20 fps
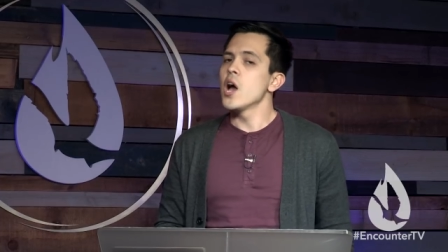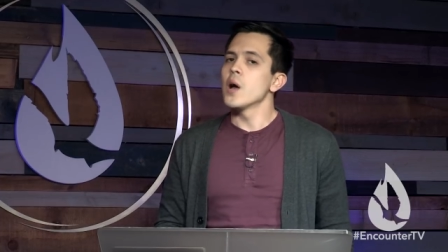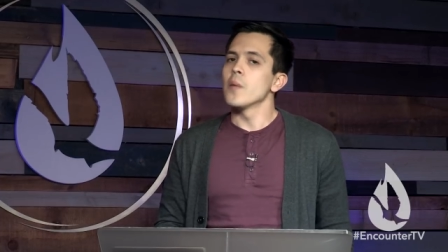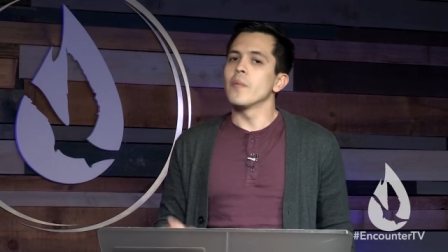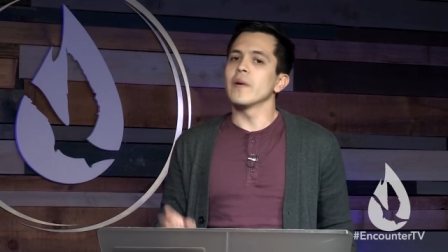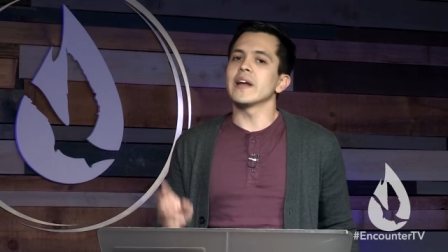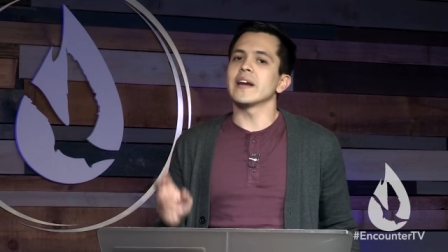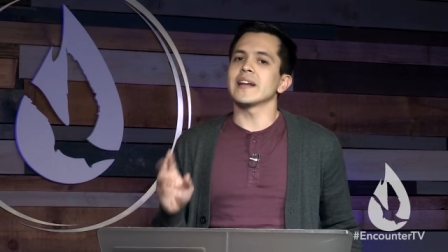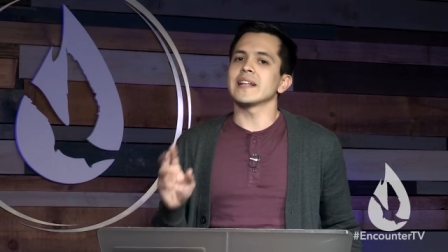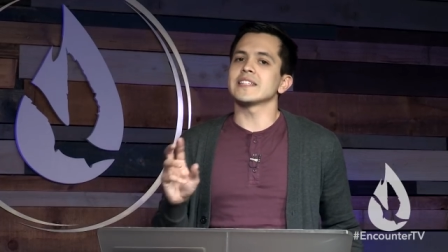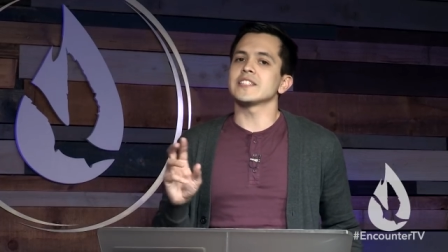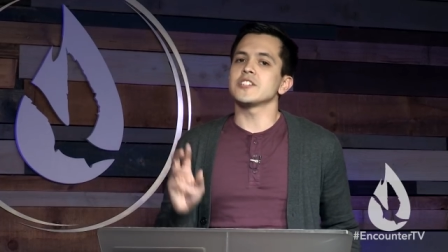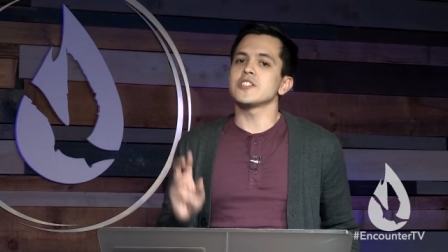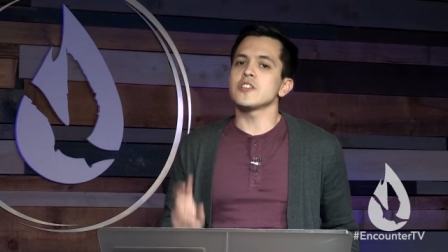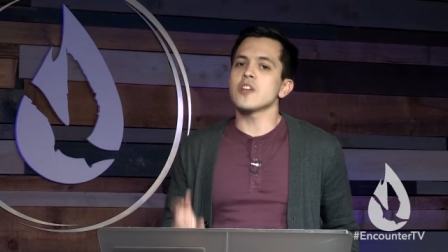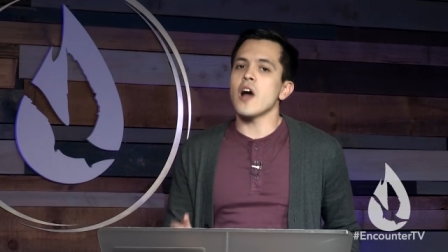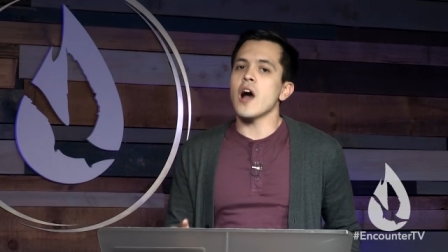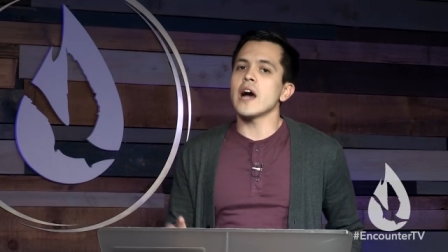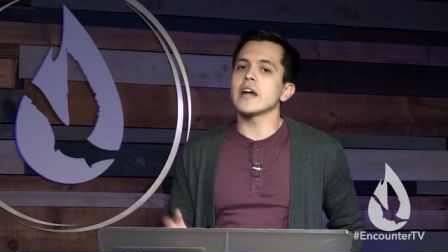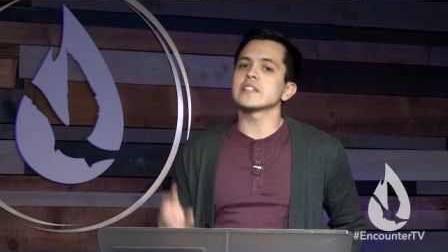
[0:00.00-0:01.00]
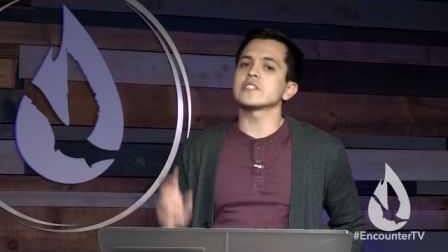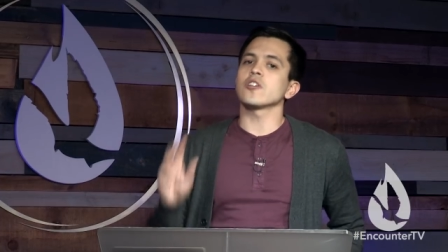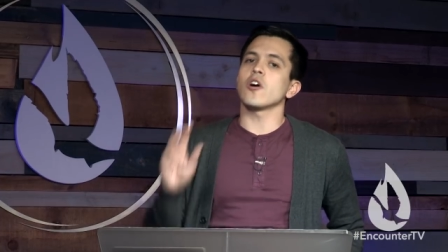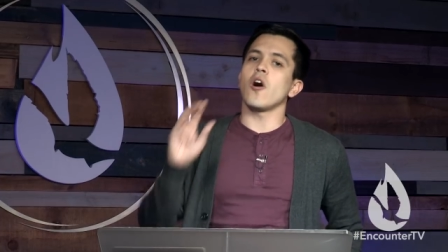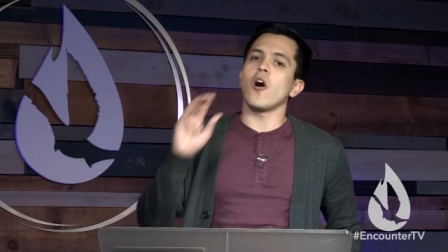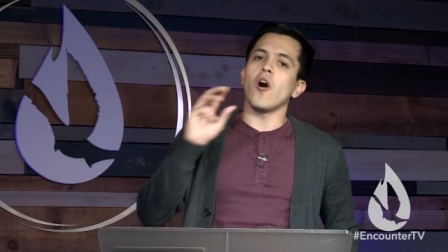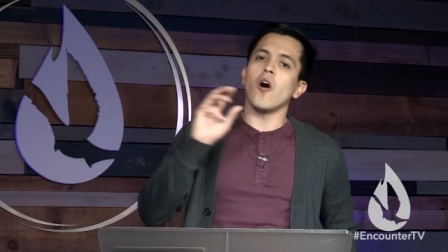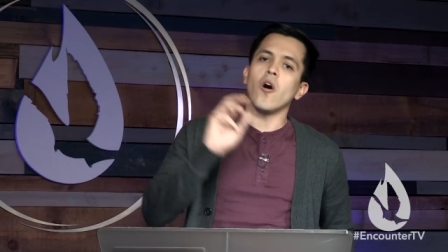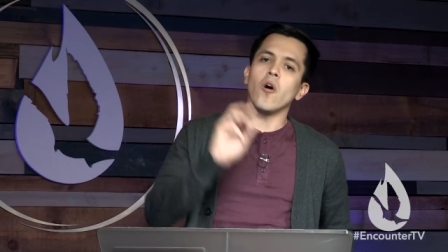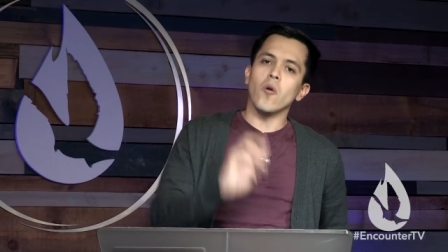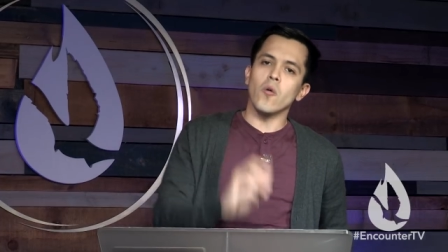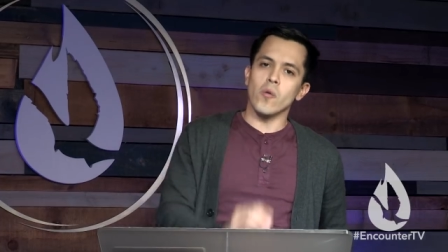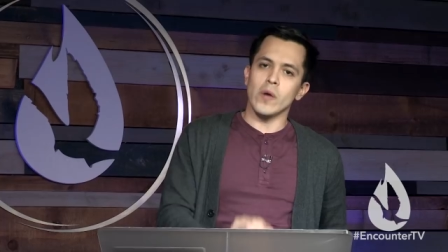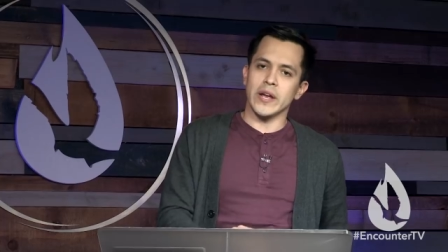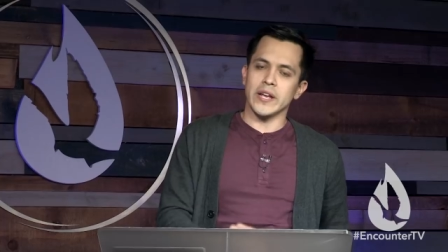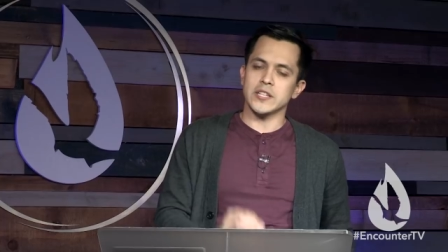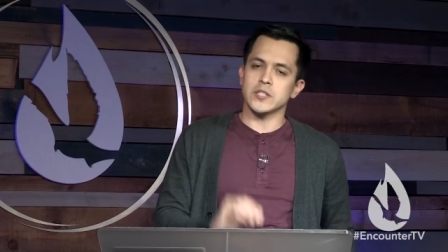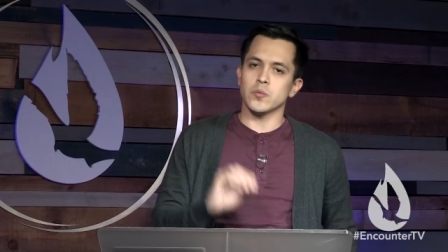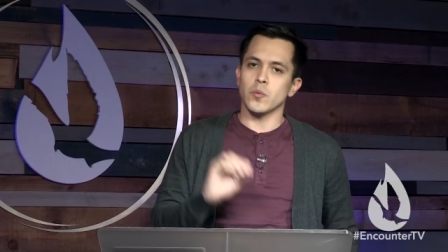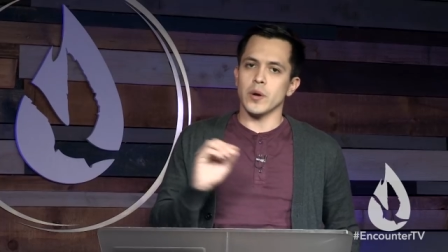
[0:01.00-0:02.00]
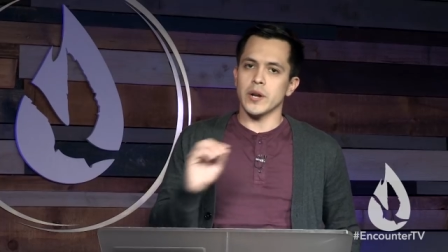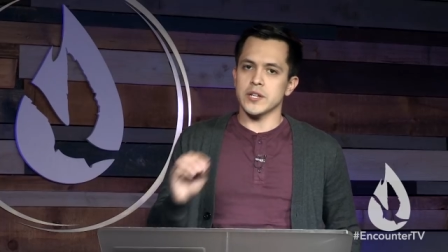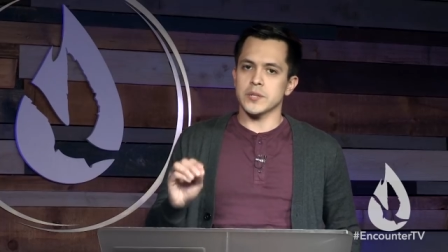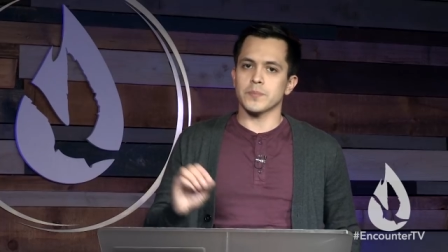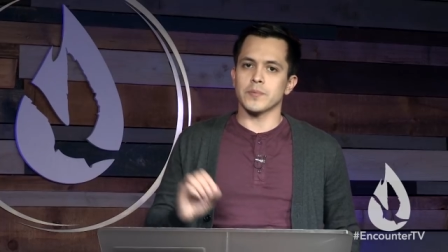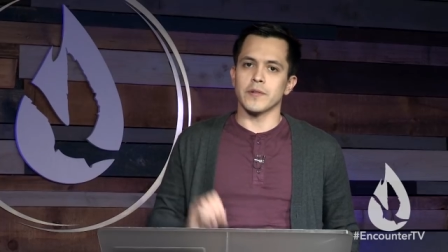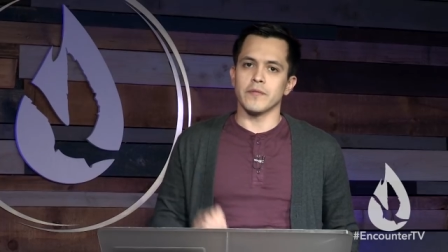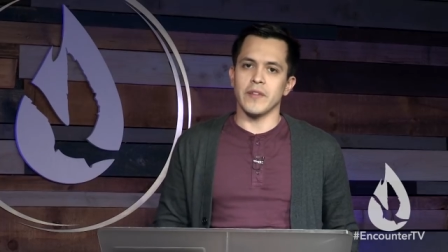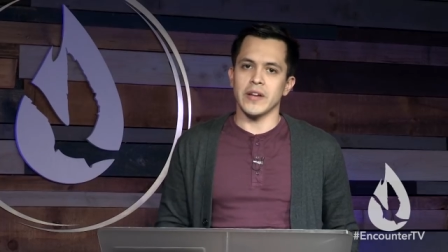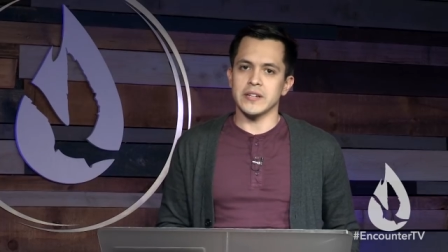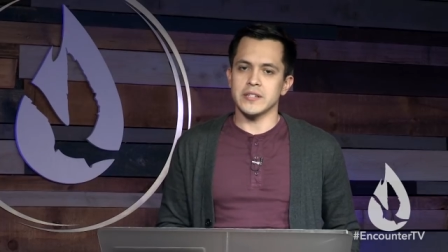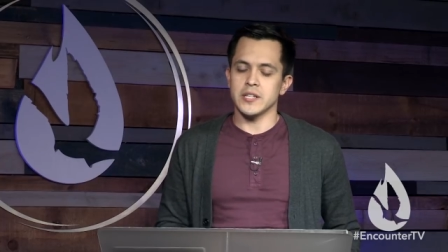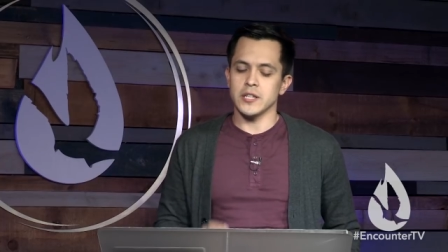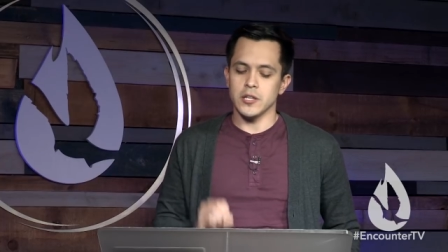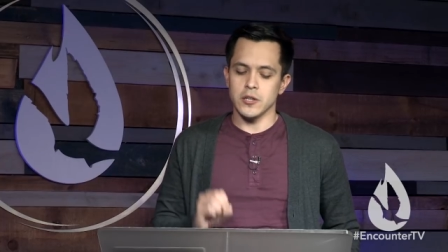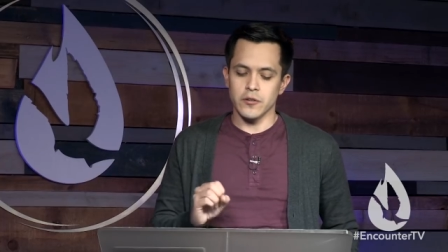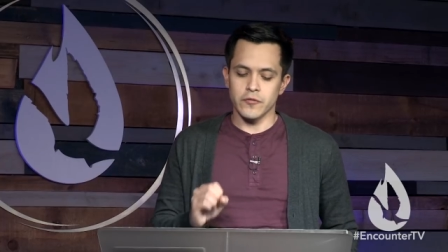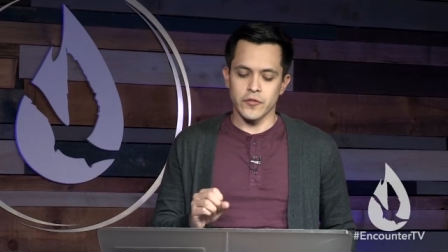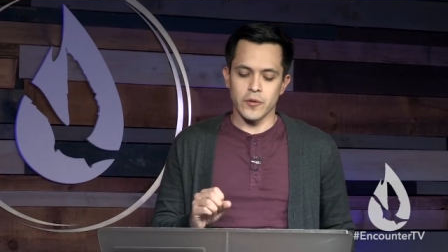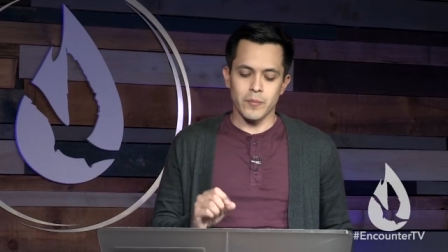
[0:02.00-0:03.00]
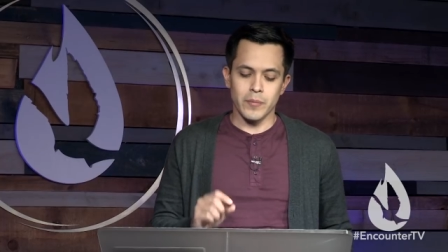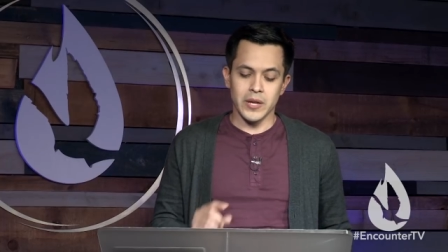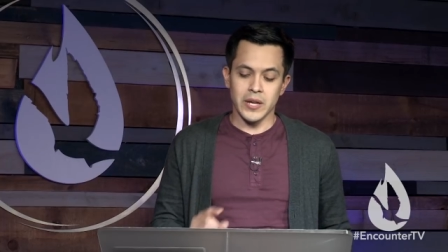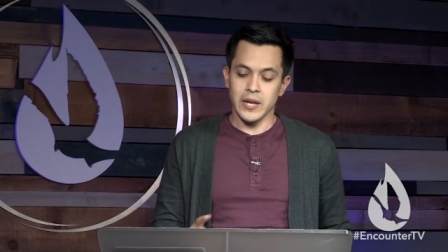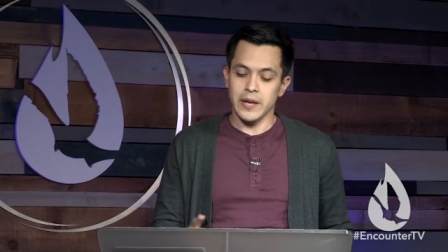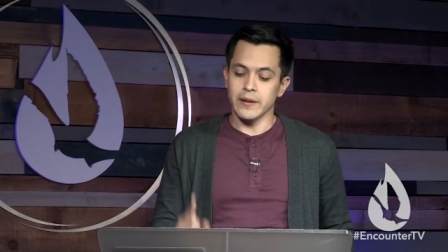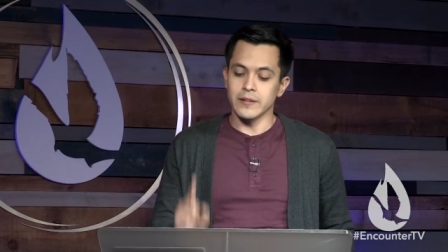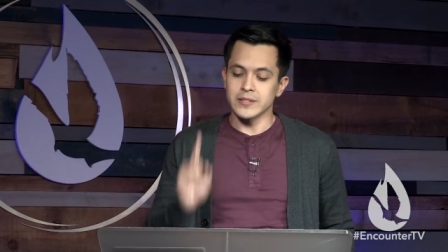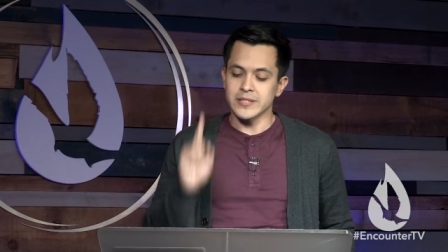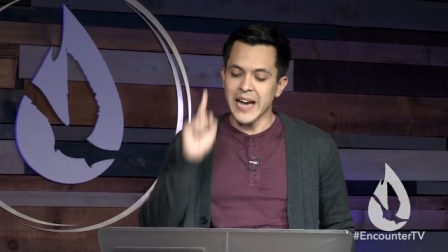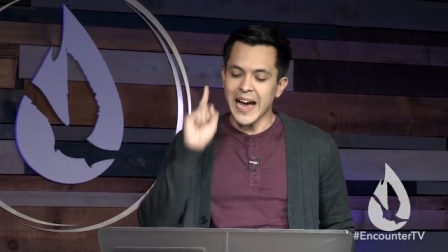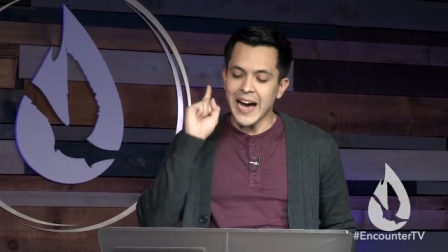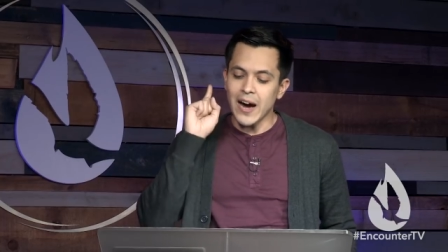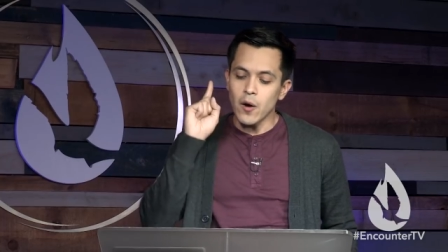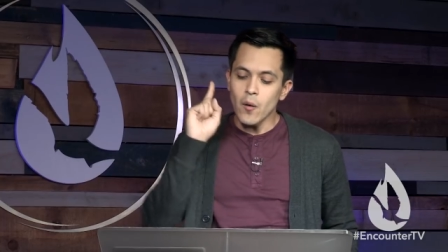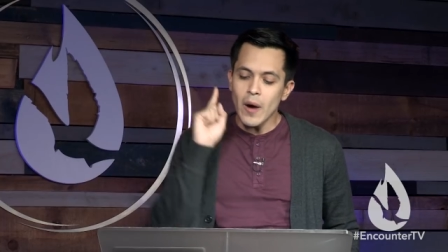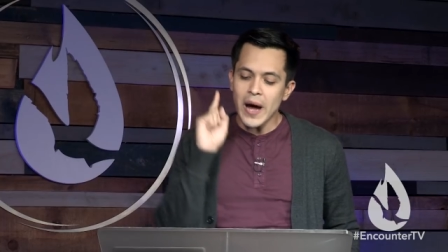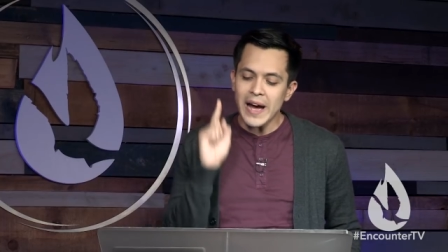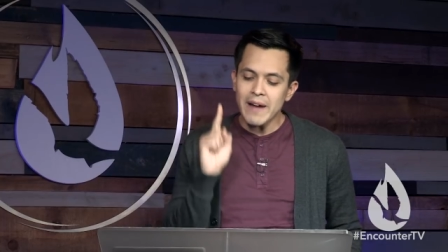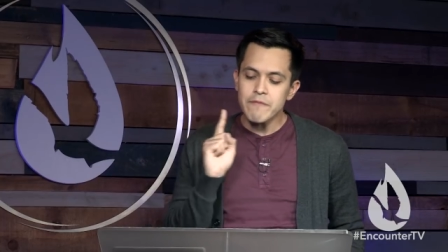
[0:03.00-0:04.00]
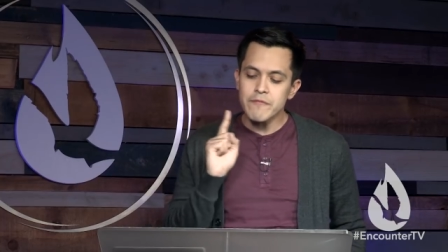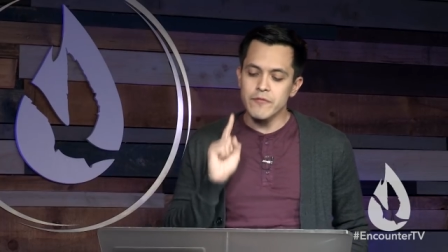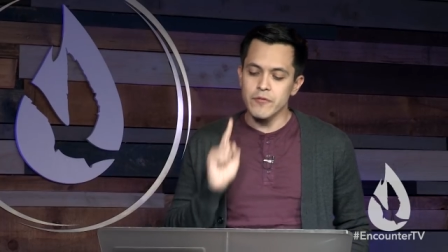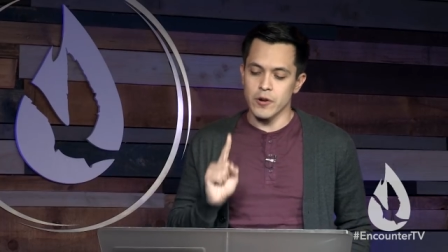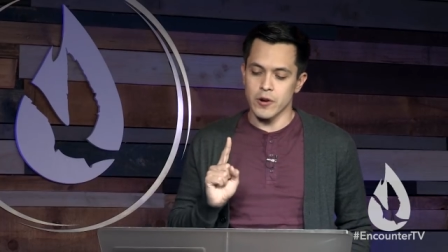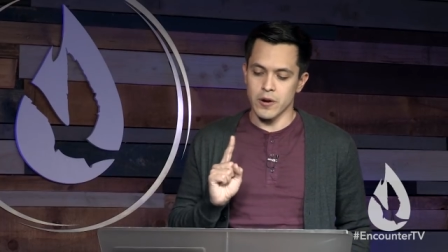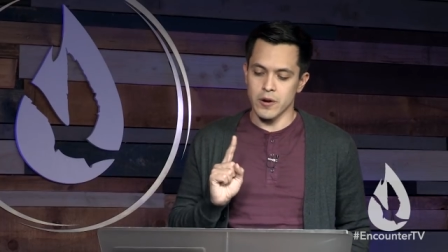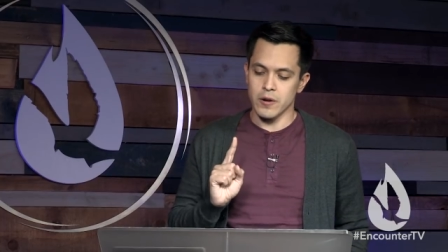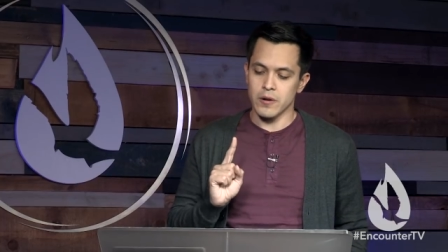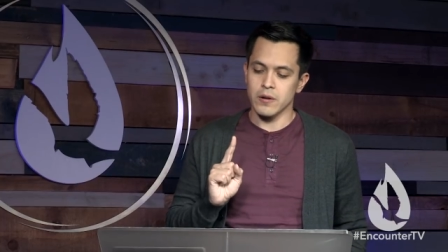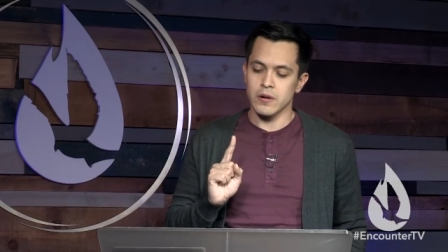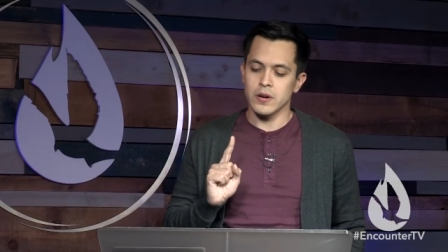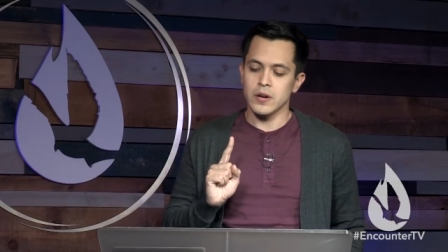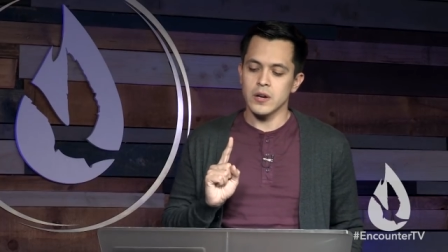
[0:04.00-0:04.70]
but it is not always what is preventing you from being healed. However,